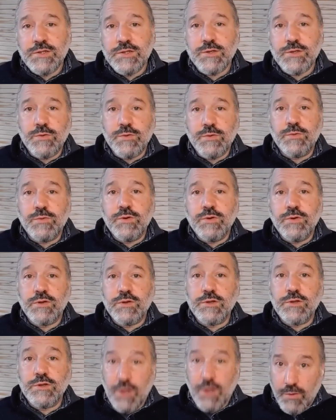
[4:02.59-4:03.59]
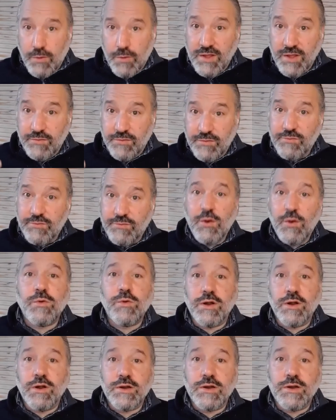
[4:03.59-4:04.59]
So going
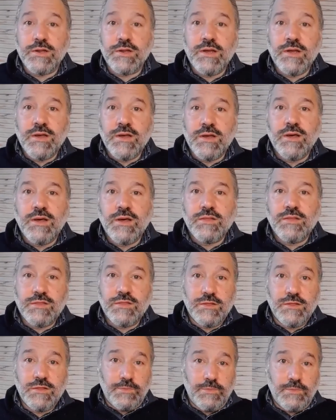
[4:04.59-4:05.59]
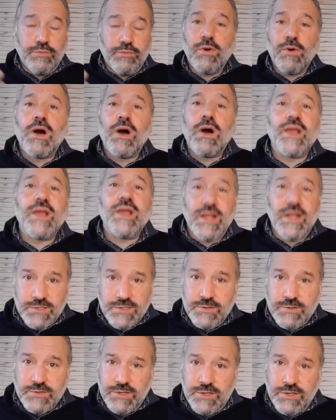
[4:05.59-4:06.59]
forward, the broad
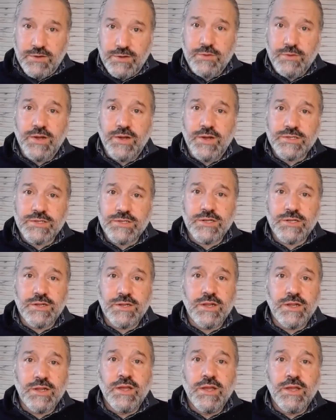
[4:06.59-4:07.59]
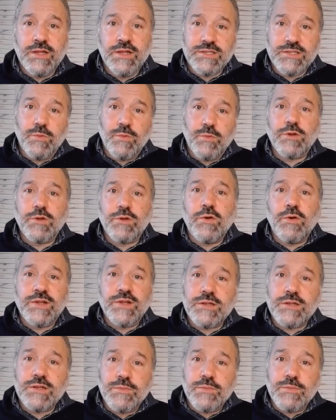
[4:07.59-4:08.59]
answer to your question is that we're
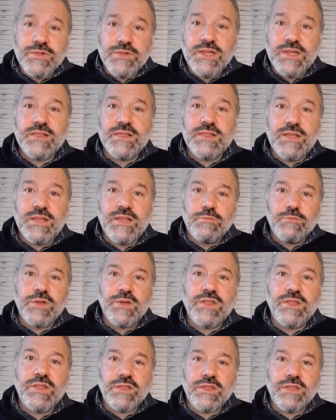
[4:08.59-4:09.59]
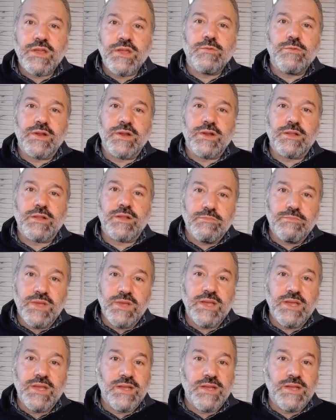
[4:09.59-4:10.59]
going to completely rethink what it
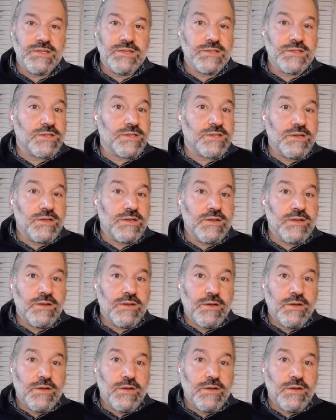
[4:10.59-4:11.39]
means